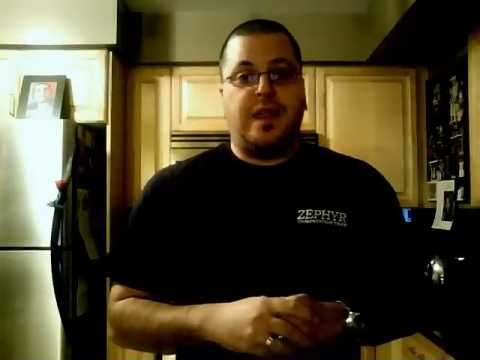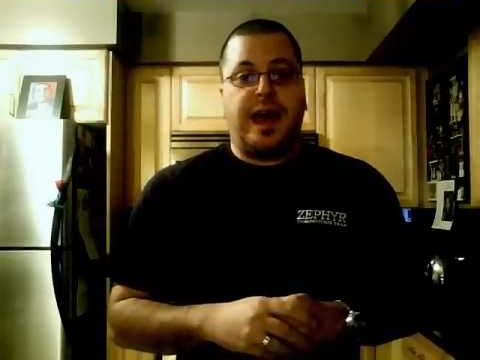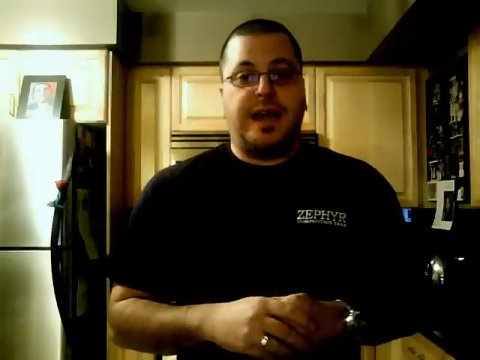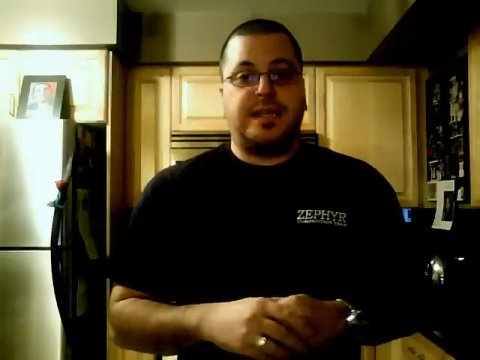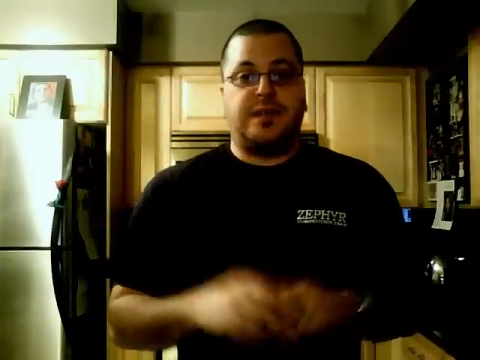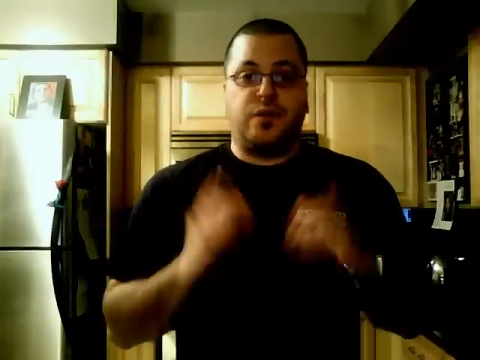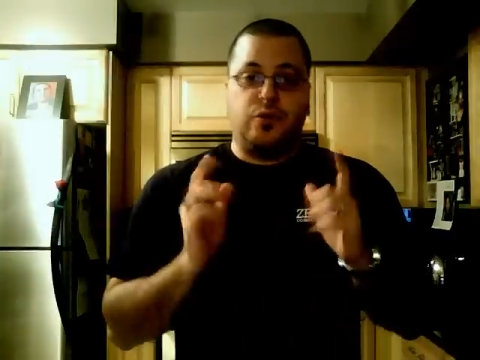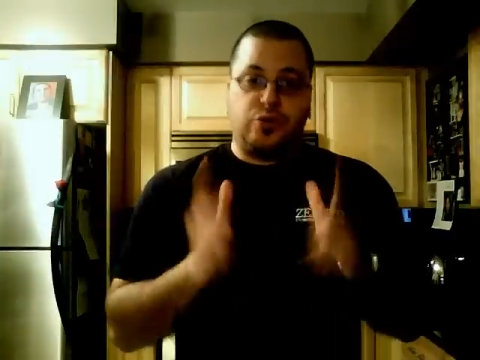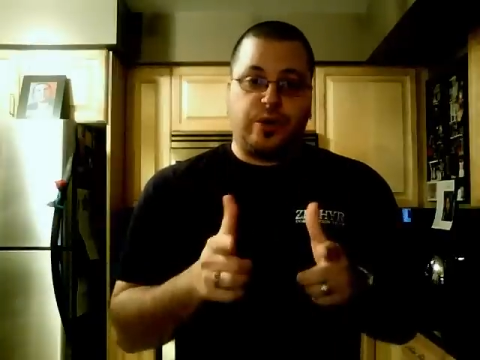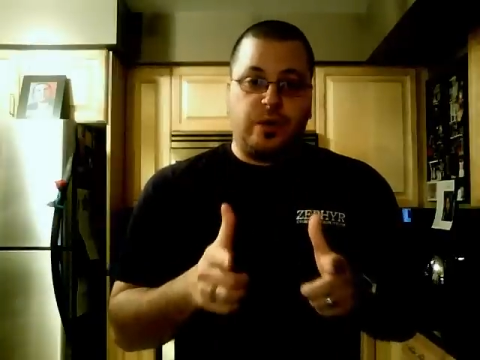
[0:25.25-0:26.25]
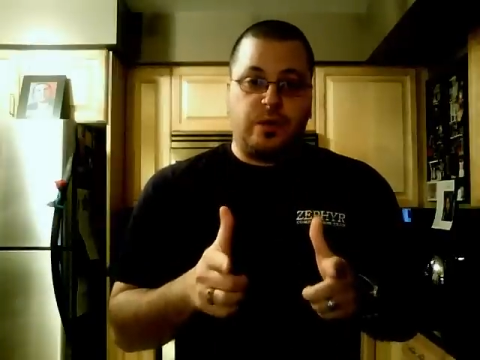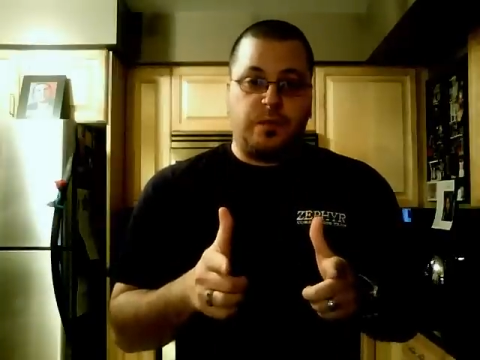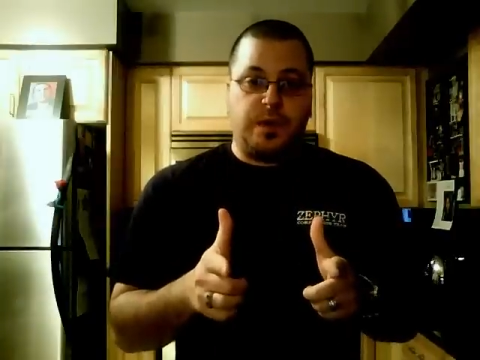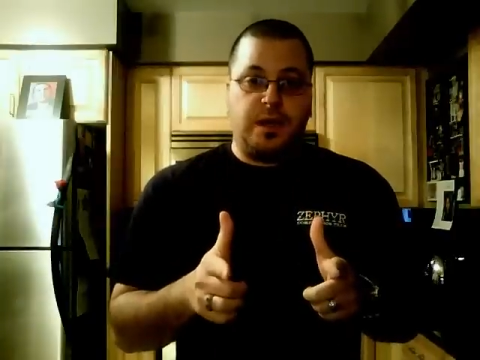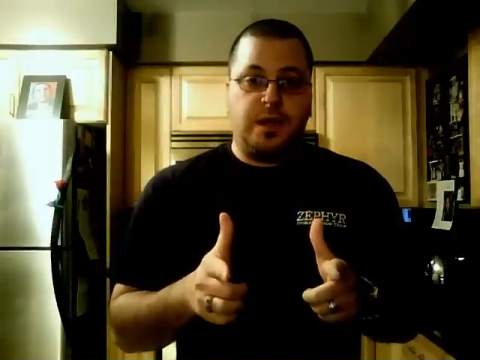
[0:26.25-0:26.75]
that if you trade
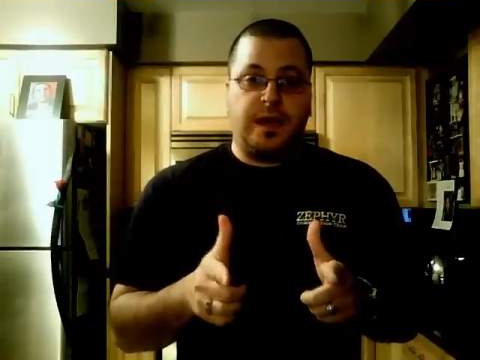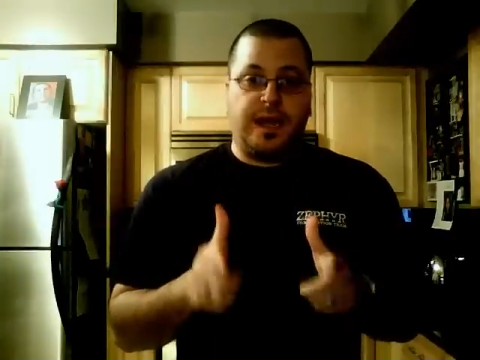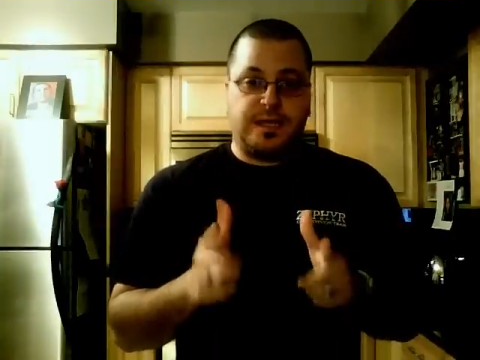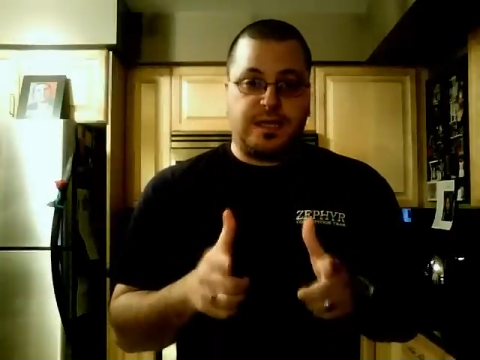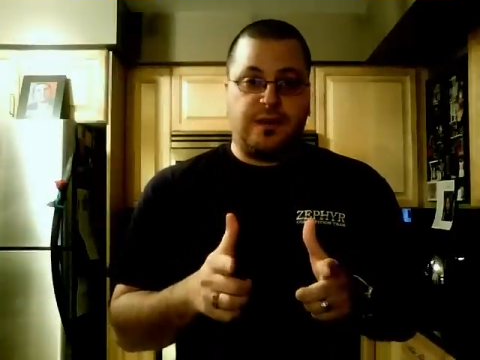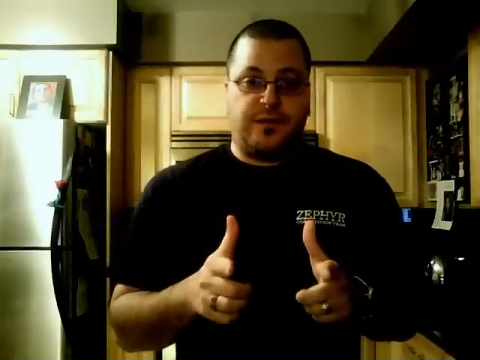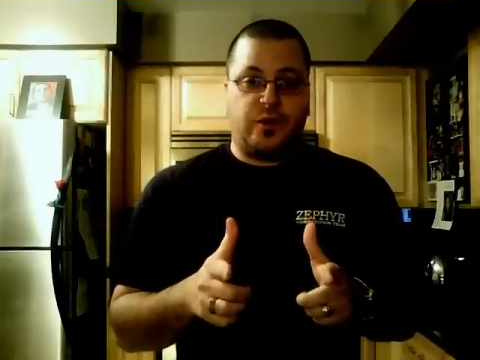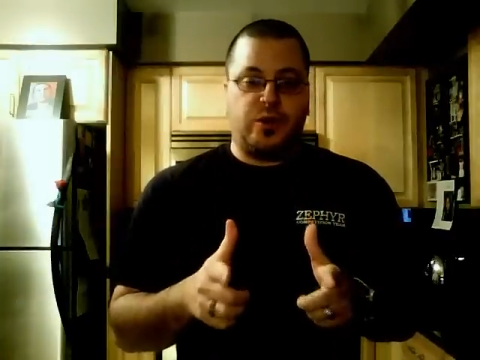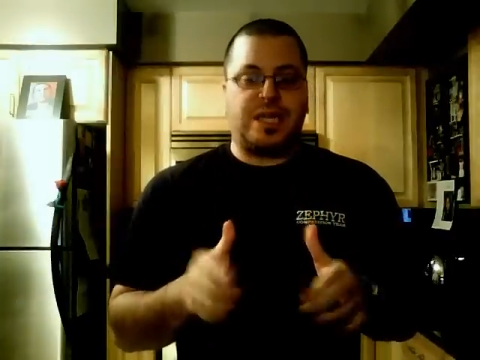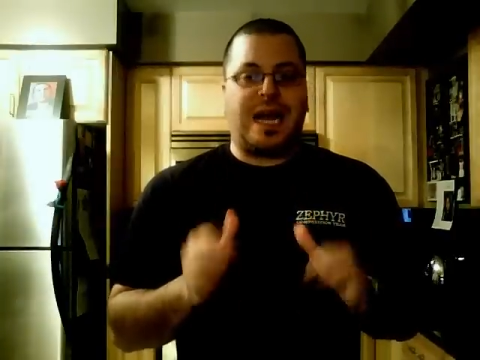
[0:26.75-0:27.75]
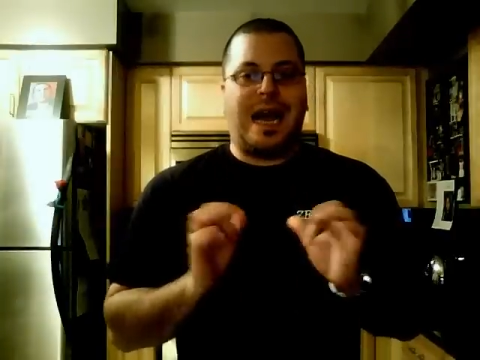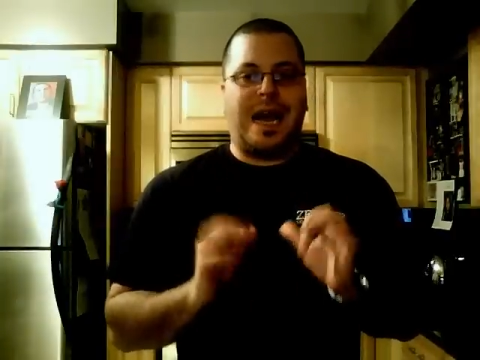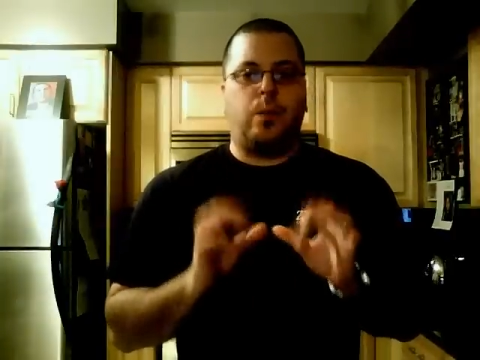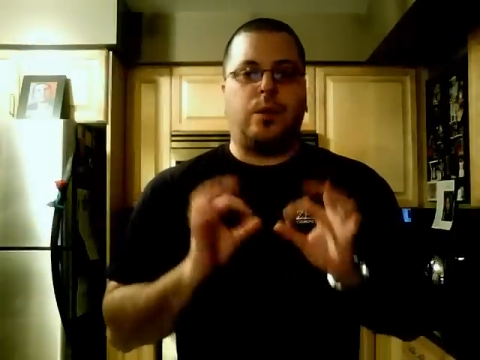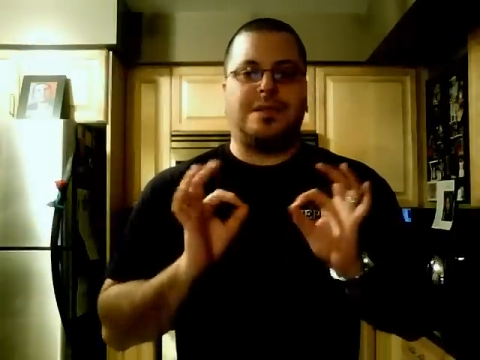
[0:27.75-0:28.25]
with me and send first,
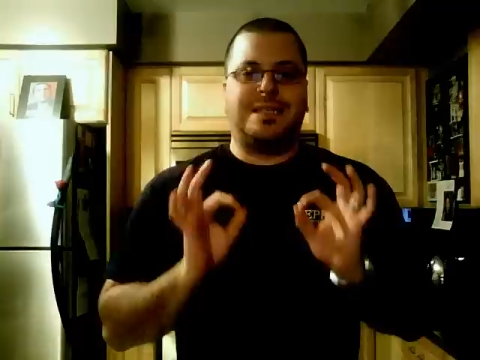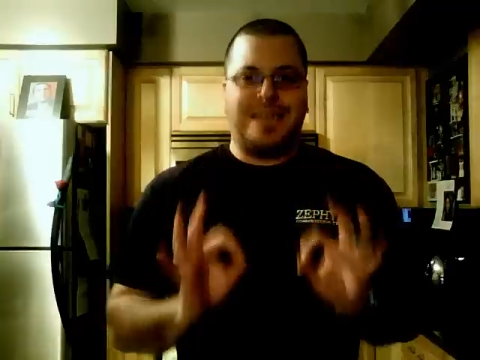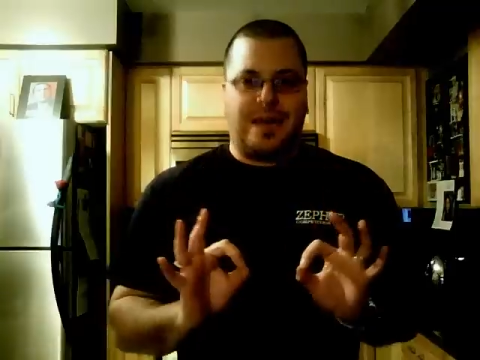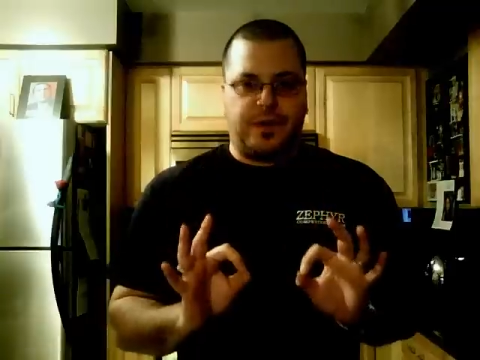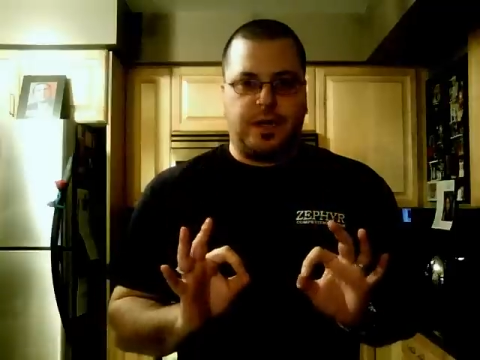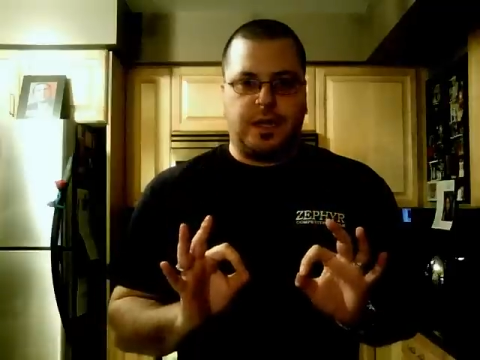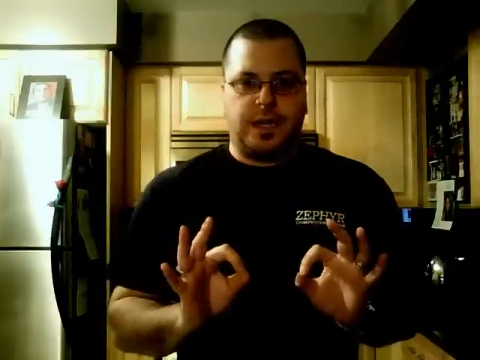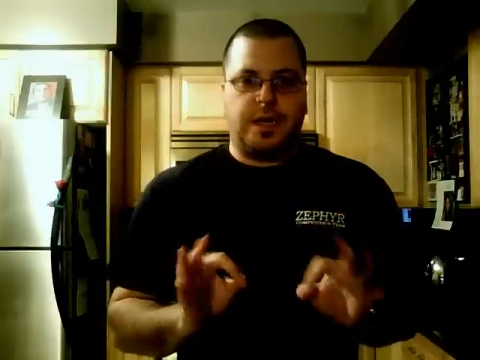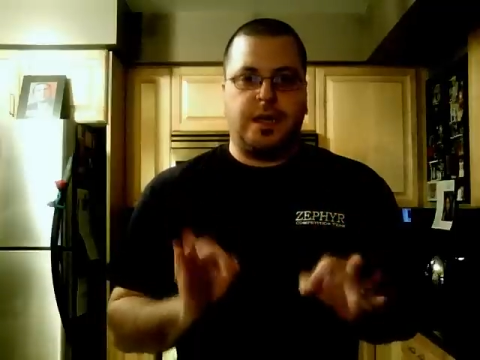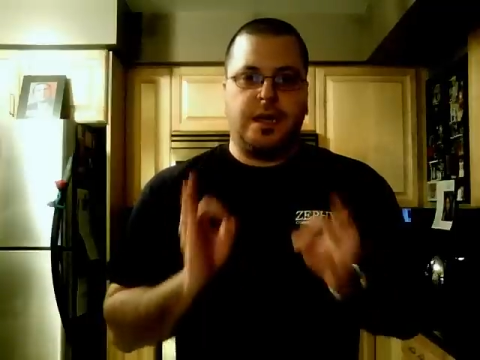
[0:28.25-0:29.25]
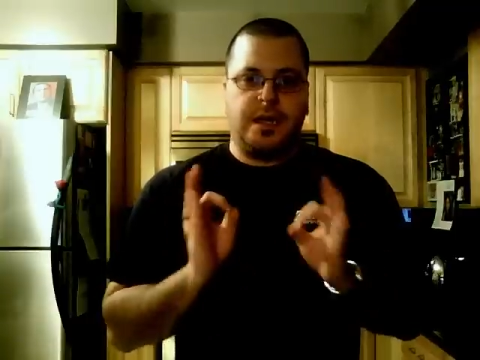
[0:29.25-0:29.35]
I will definitely